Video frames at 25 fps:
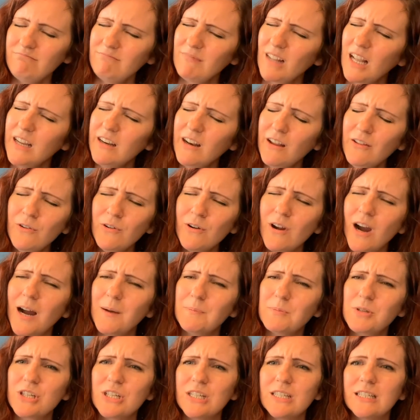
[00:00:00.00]
Another
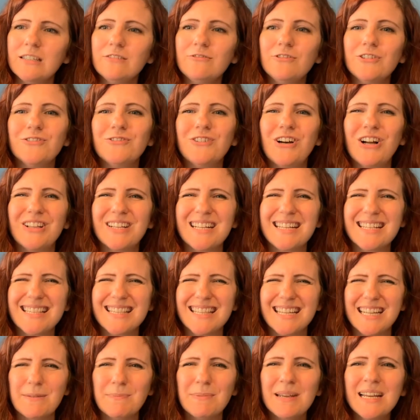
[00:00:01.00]
option for falling
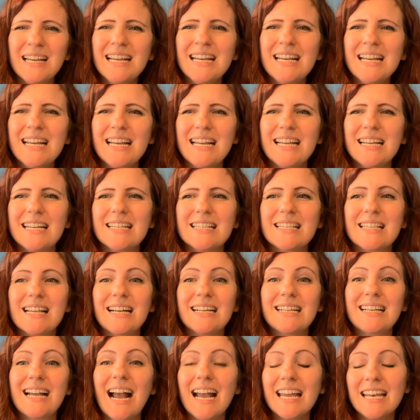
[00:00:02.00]
asleep is a
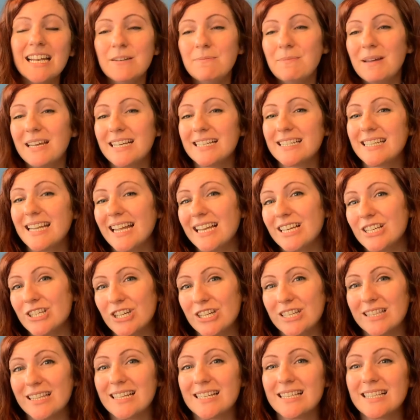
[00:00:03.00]
guided
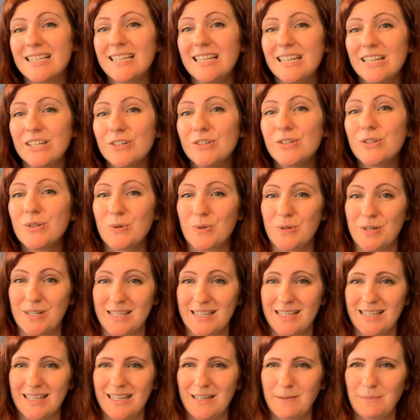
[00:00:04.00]
meditation that's geared towards
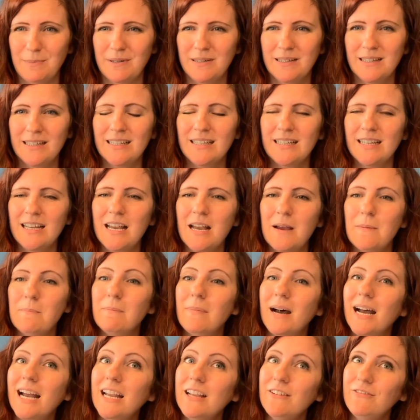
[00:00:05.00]
sleep.
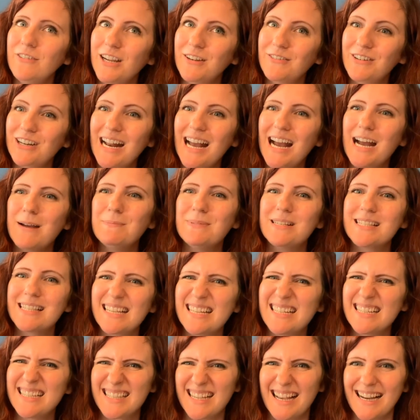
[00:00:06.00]
My favorite app is
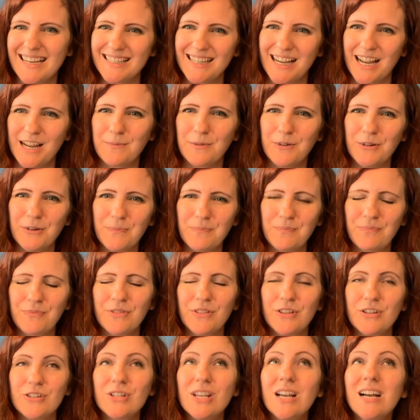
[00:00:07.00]
Insight Timer.
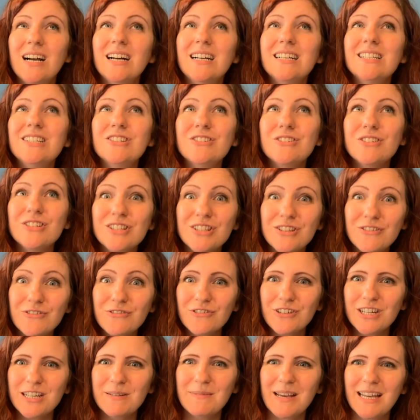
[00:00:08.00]
There's hundreds of
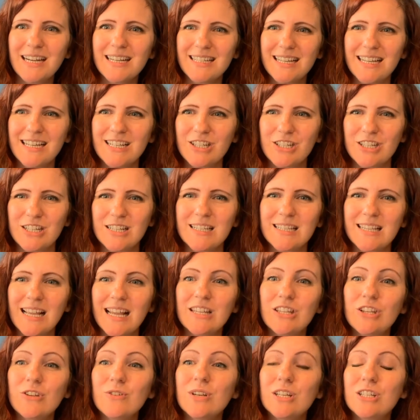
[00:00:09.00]
free meditations
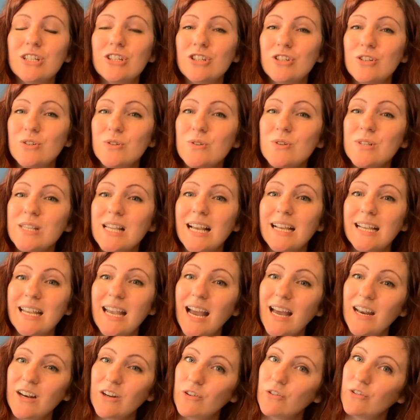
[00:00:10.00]
and you can choose a
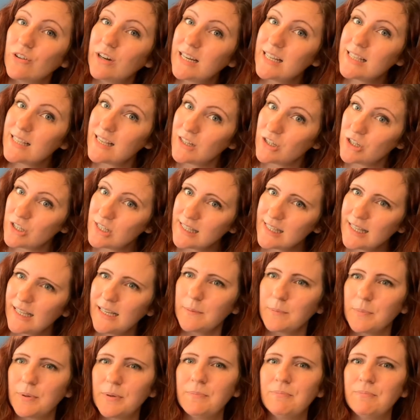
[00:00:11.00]
category such as sleep.